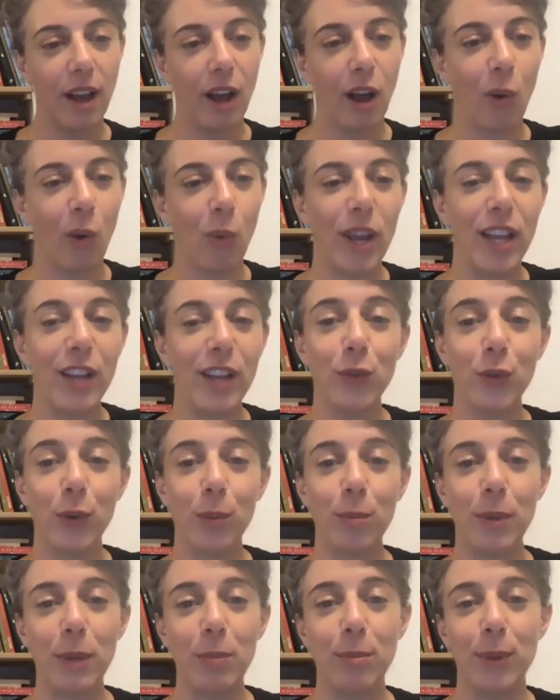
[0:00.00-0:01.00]
uh, ways for
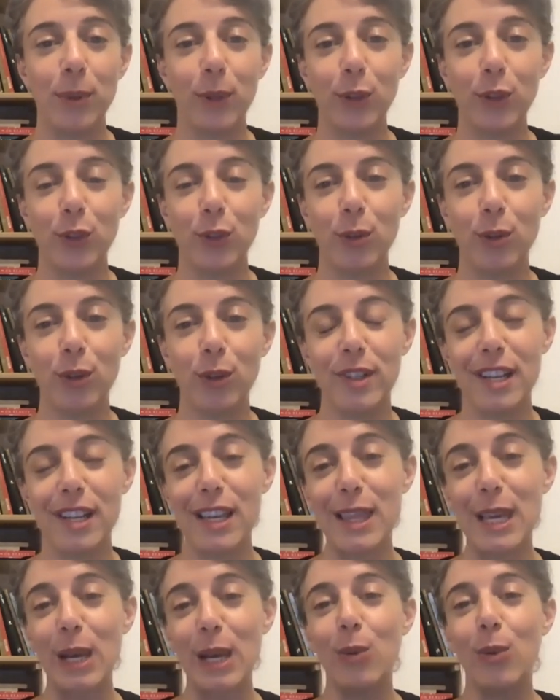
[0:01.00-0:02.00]
people to, because I
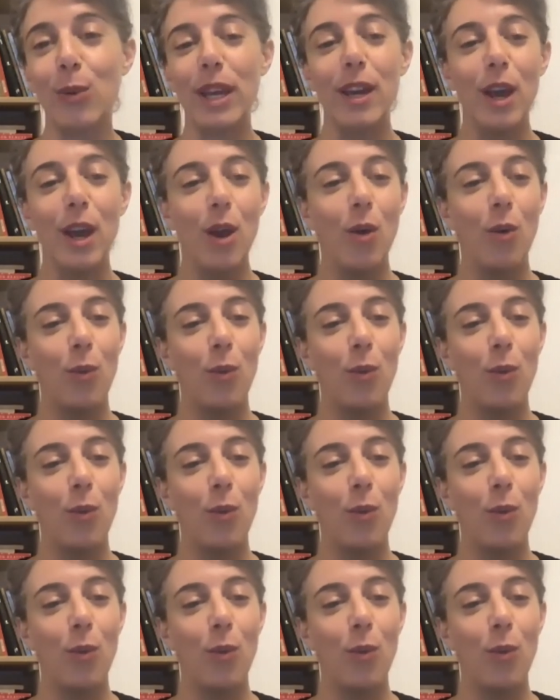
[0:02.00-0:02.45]
think we,